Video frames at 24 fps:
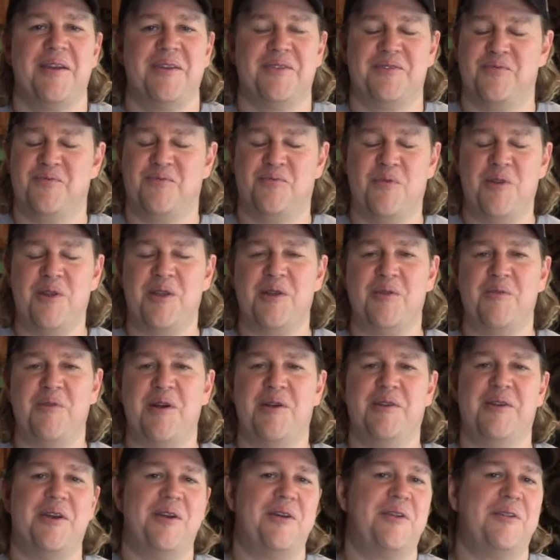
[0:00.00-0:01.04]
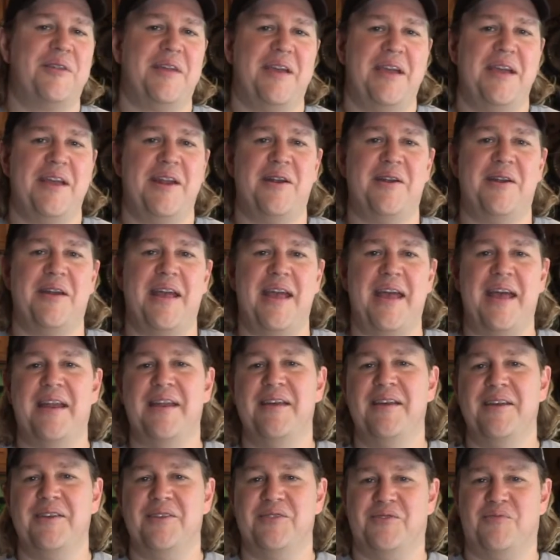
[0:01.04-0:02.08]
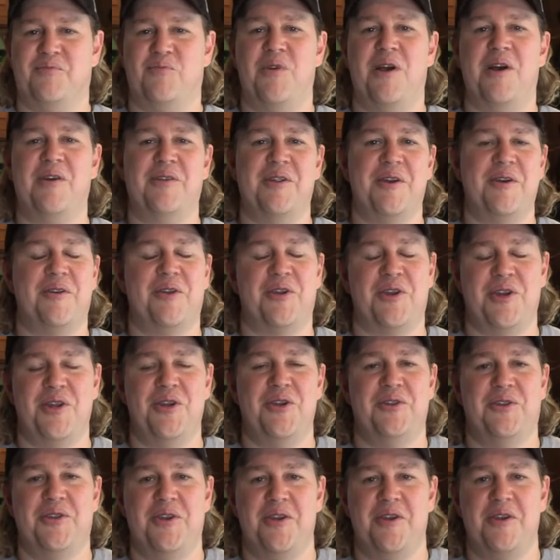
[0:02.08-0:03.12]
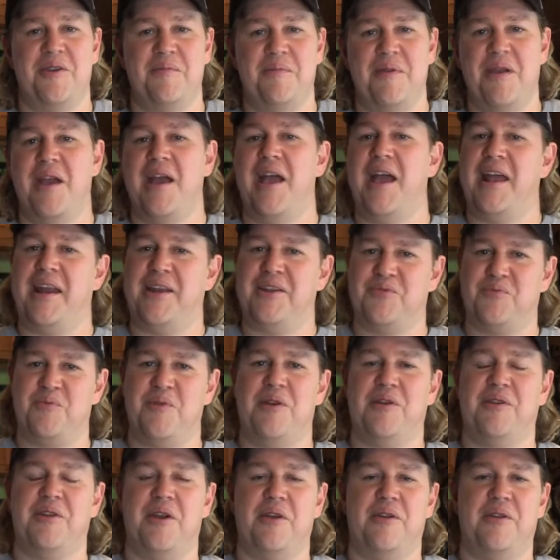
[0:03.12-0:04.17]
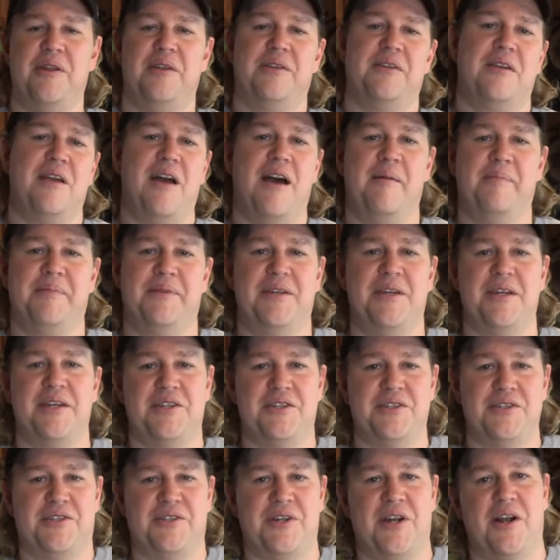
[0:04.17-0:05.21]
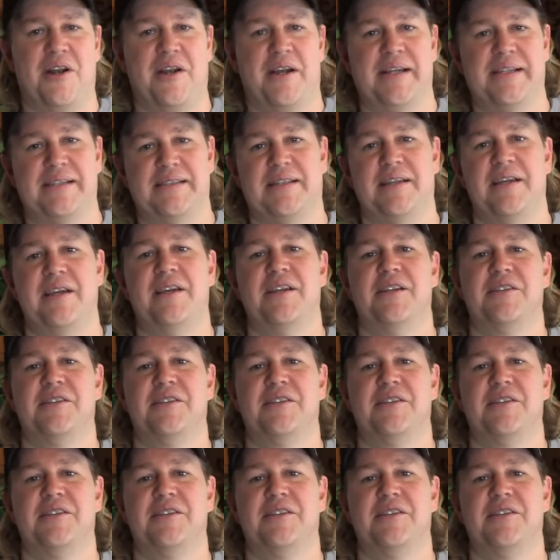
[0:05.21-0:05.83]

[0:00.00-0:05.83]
He's really well known on the internet, he's well known on YouTube, and he's well known in the competition circuits.